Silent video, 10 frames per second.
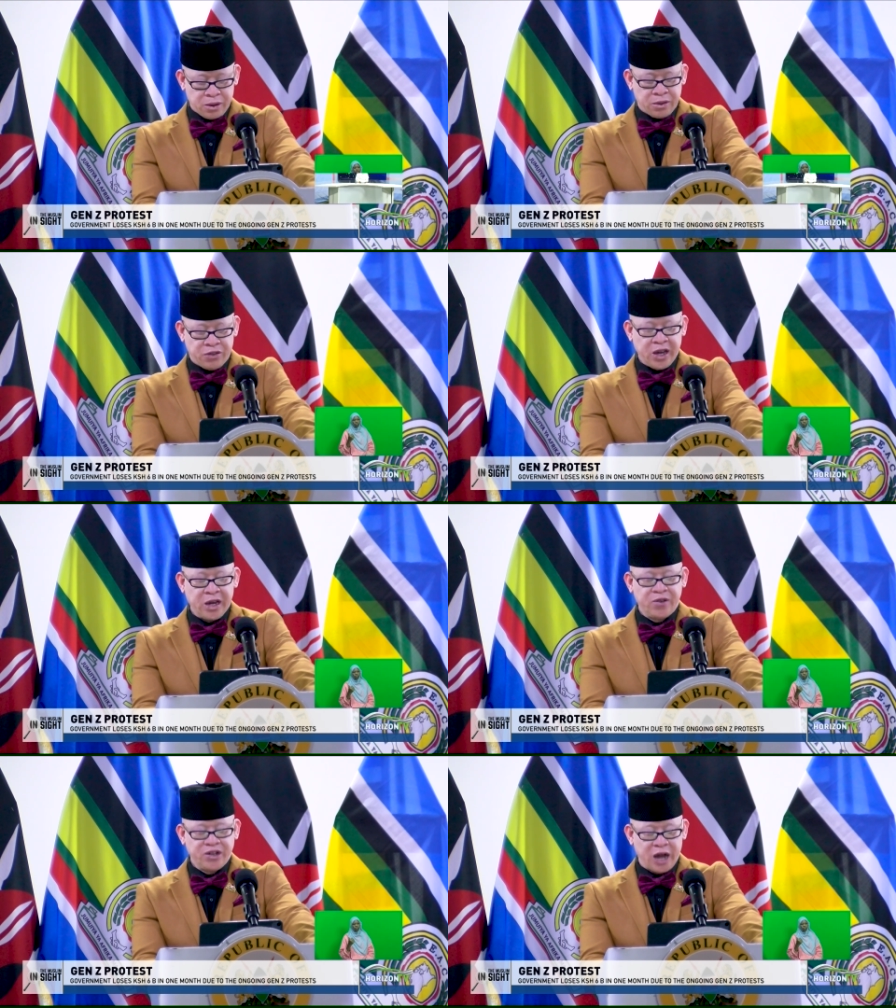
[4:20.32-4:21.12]

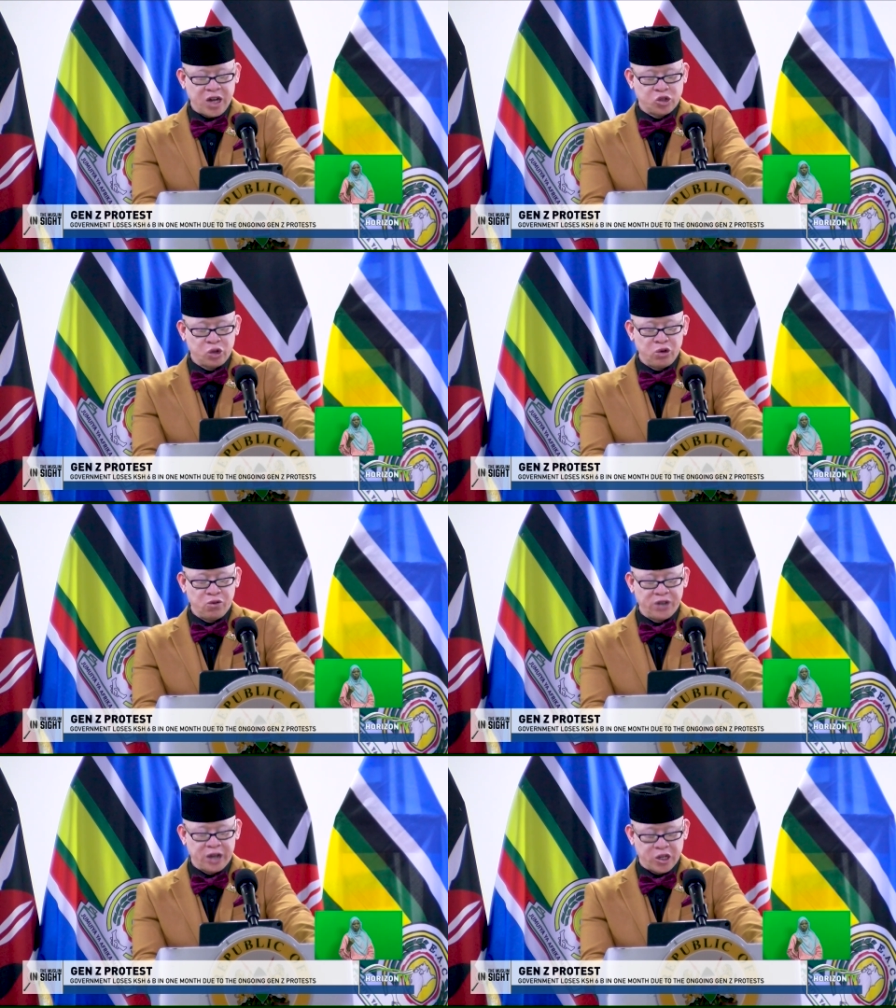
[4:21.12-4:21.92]
The reduction
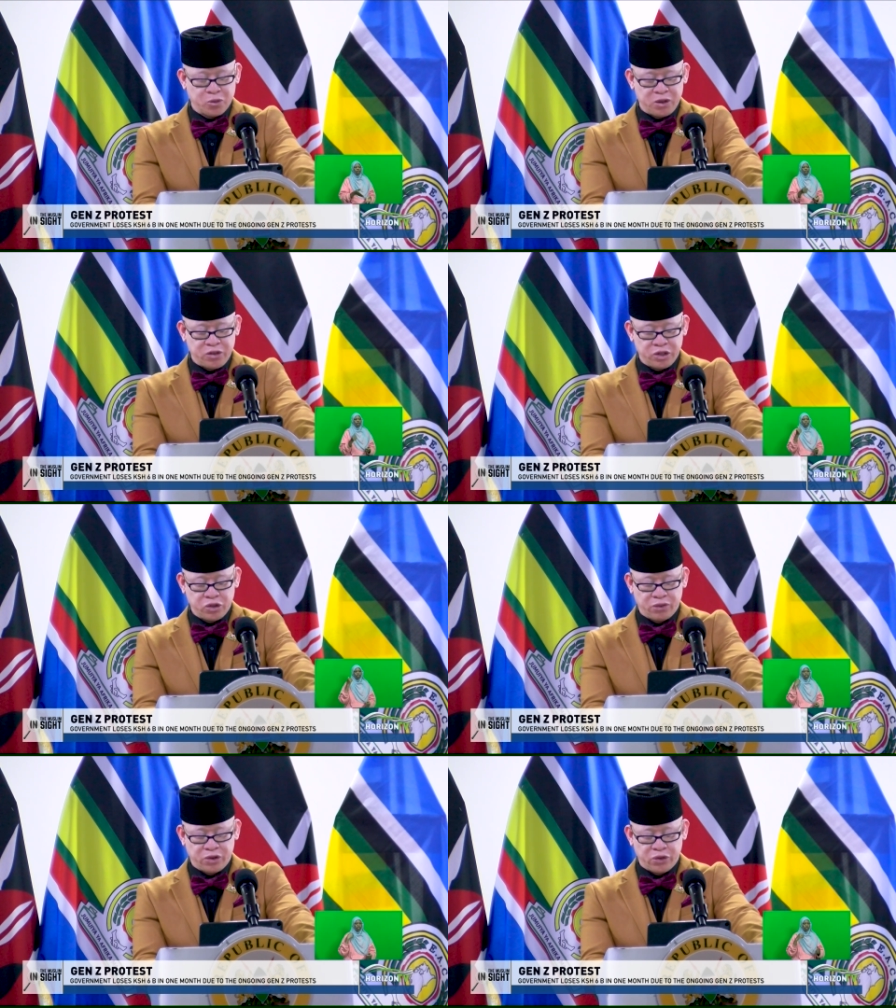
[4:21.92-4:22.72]
of the
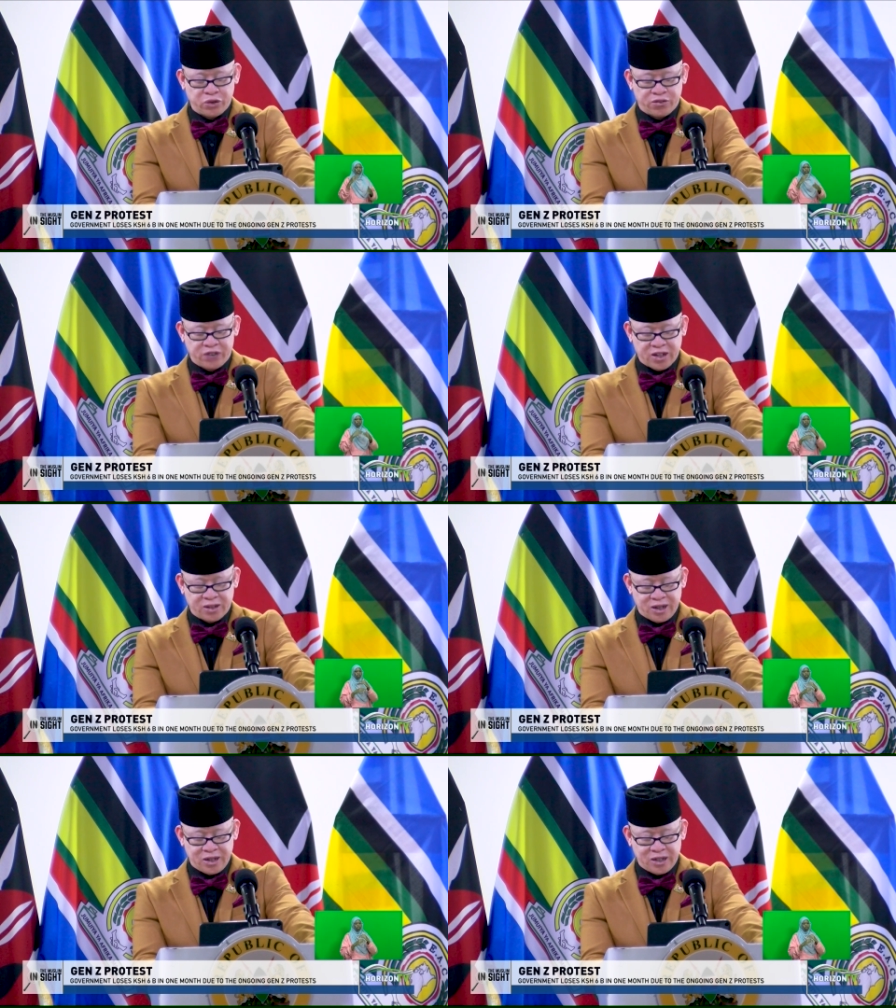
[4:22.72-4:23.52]
expenses of the office of the
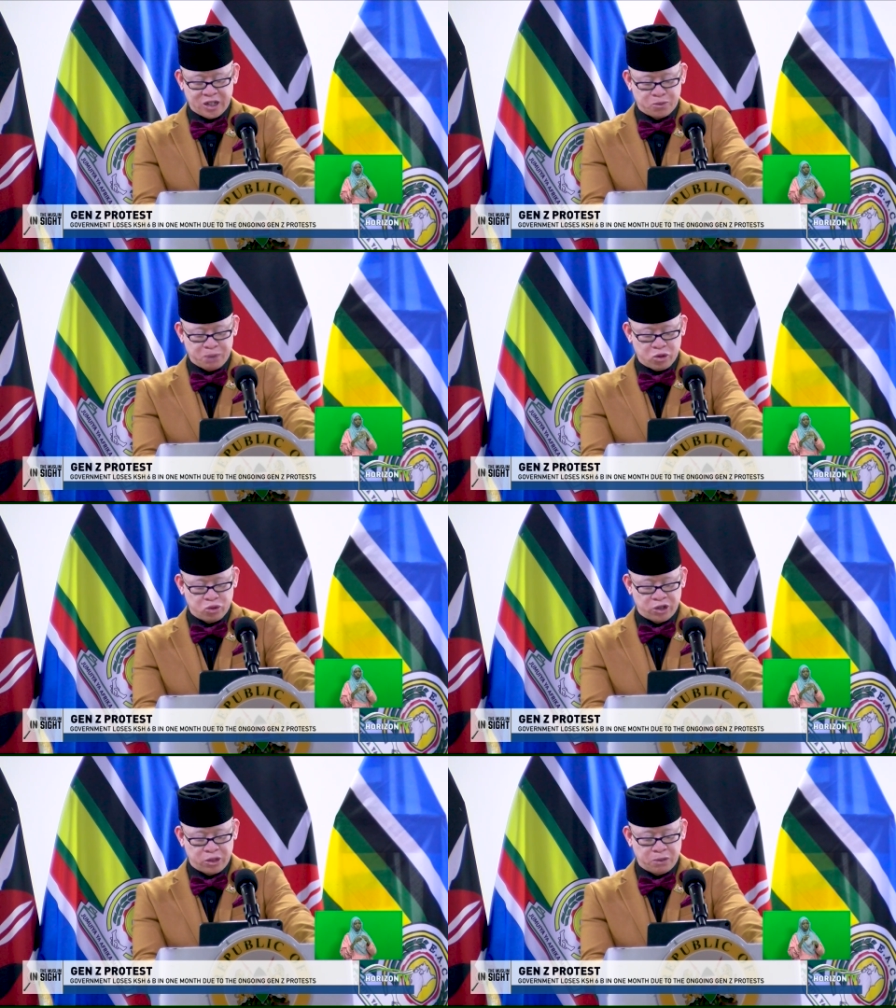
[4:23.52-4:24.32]
First Lady and spouse
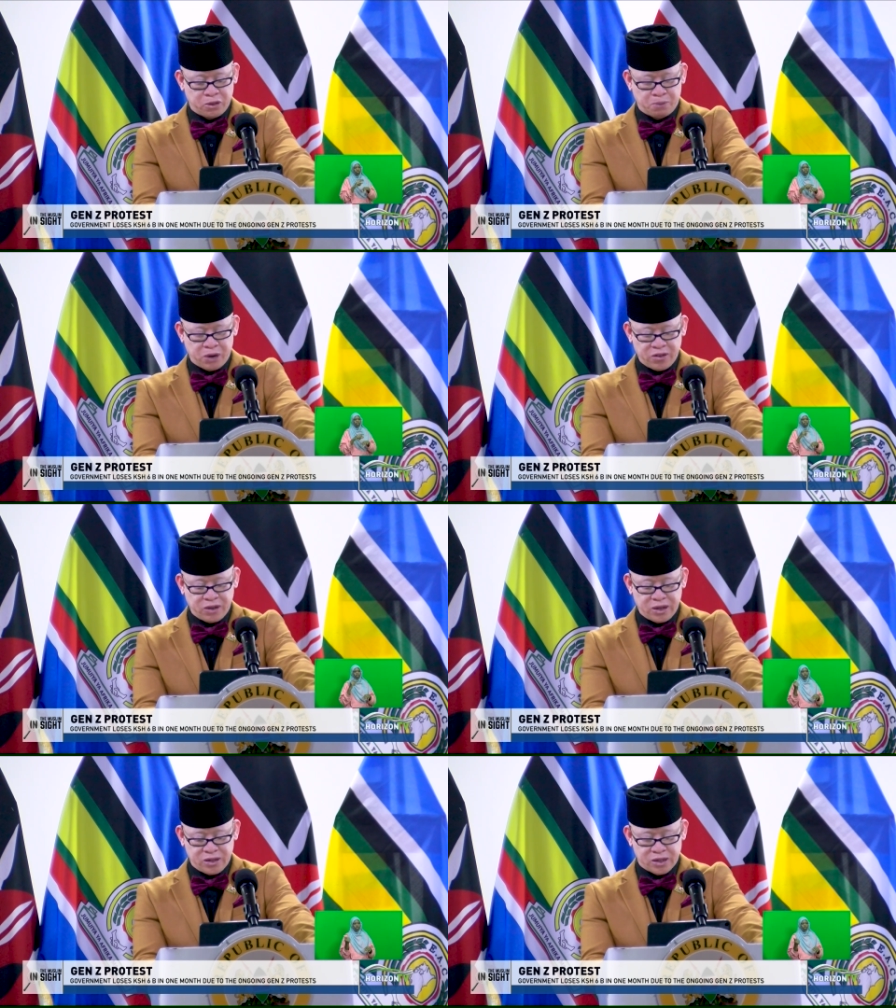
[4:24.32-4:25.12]
to the Deputy
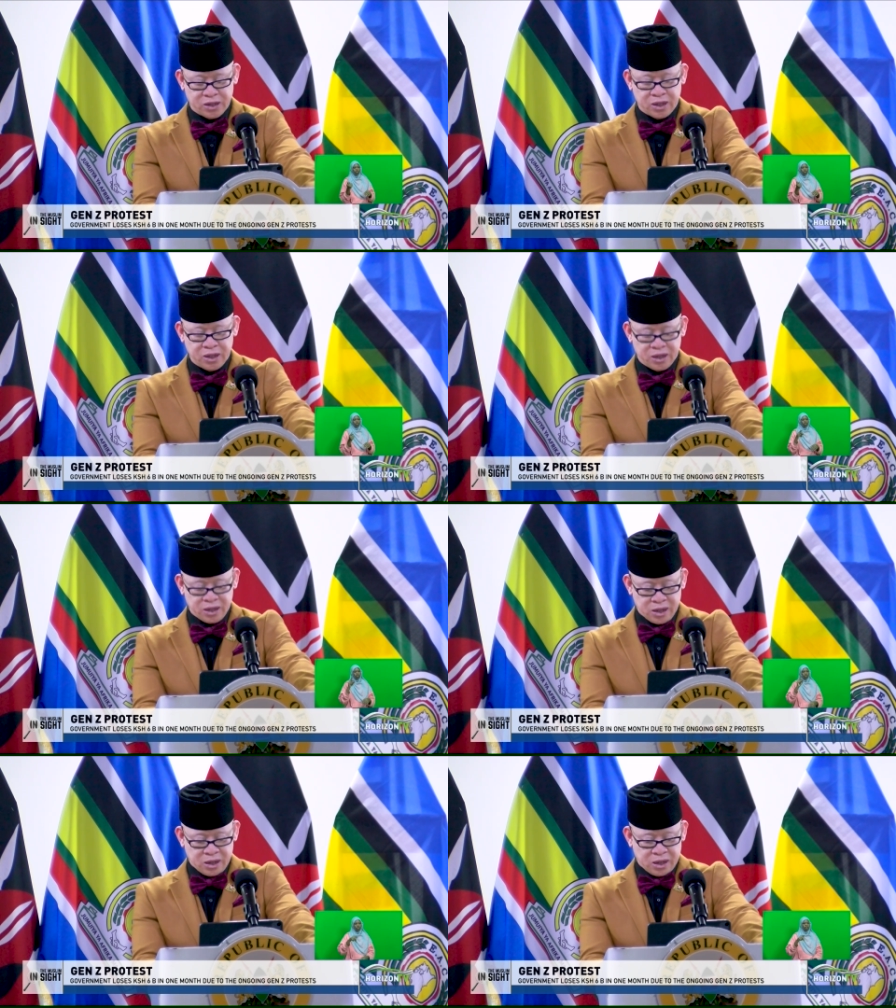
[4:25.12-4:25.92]
President,
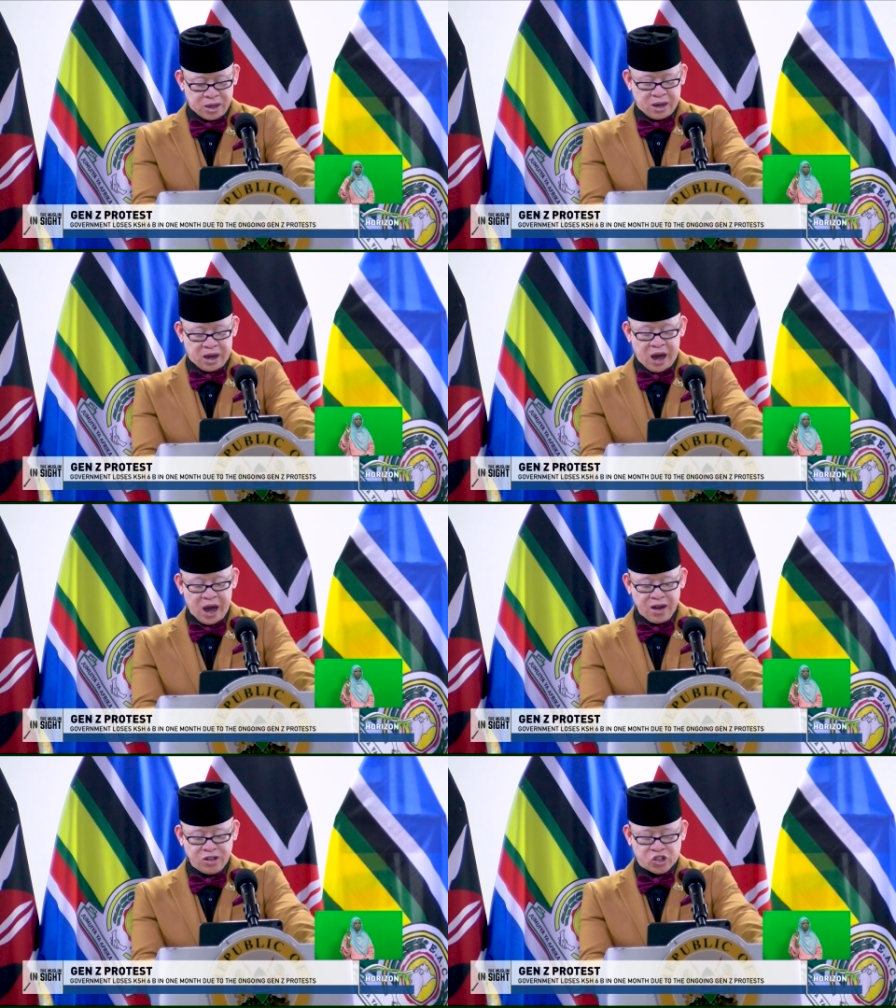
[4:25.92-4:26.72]

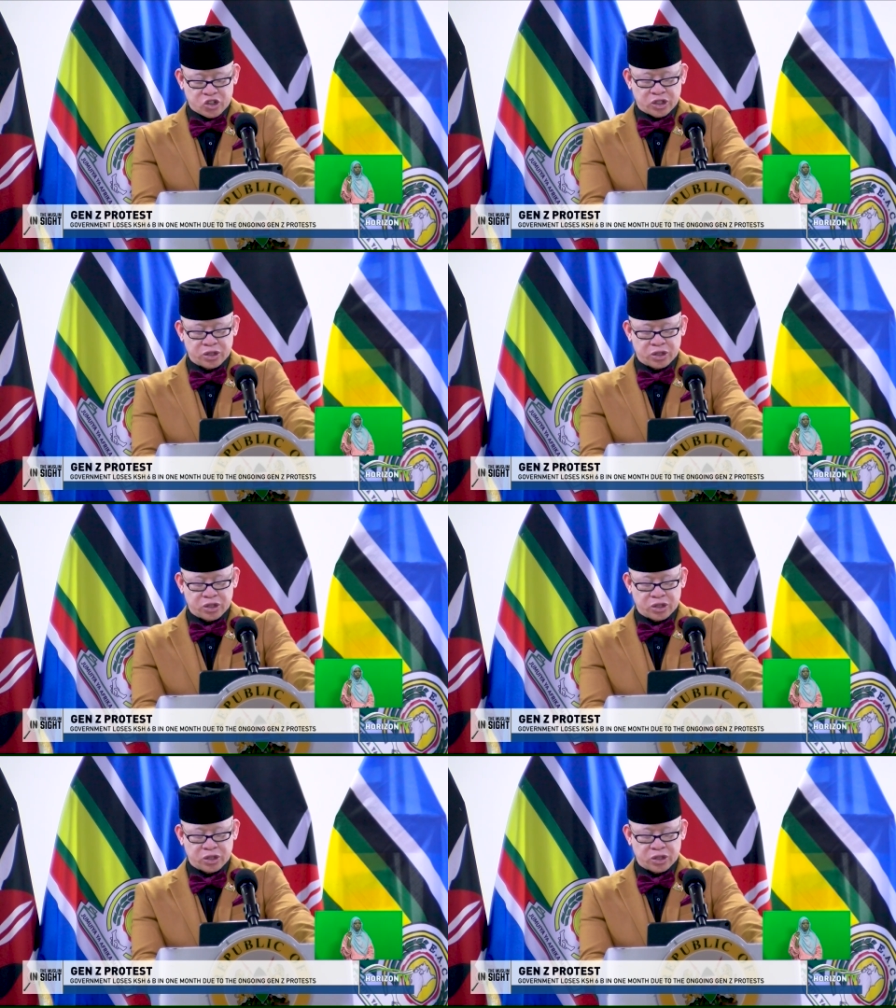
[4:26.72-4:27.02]
and